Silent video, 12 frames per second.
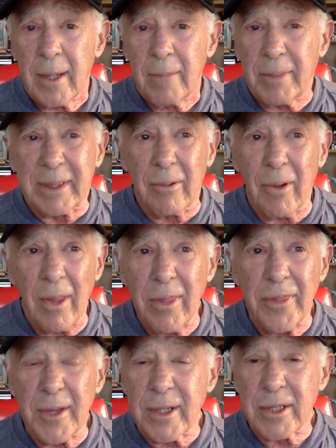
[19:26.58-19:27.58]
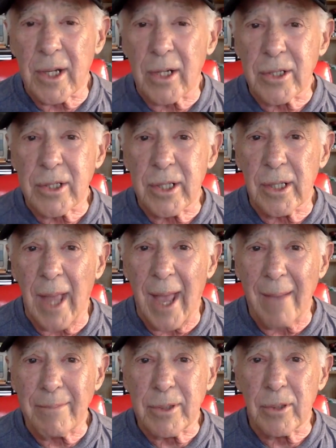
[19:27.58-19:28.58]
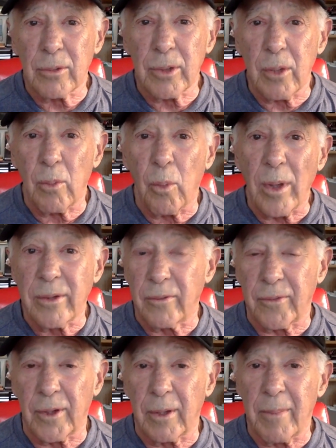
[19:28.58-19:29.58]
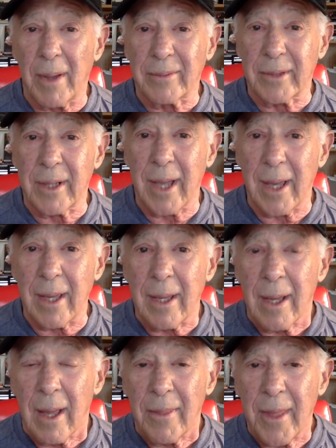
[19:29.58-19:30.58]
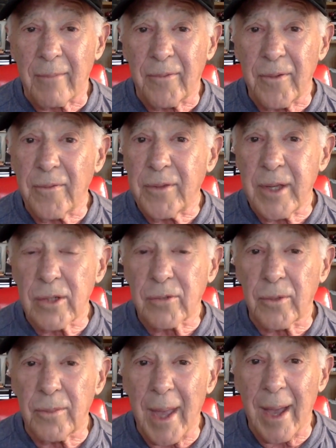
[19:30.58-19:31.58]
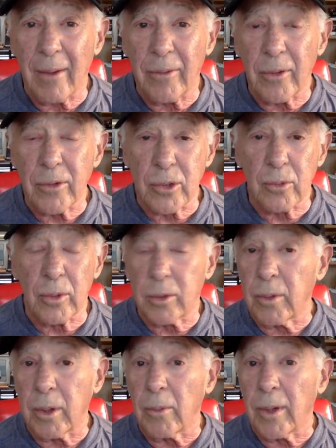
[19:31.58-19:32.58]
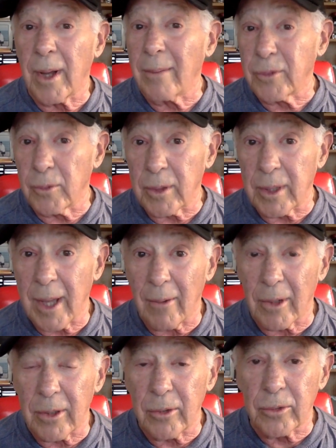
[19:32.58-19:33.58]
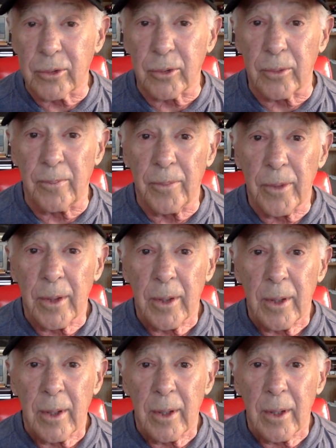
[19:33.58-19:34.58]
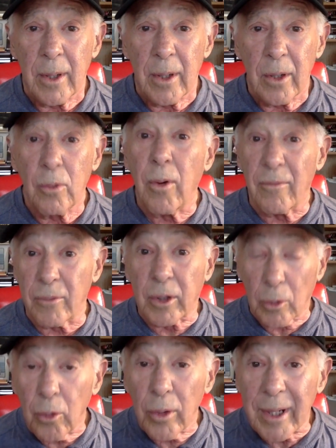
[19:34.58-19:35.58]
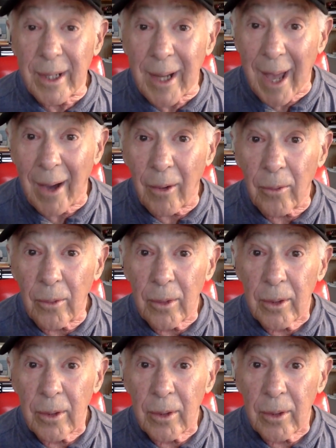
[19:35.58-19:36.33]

But there are other things that are still absolutely wonderful about today that 50 years from now, those who are doing what I'm doing now on YouTube, who are recording now,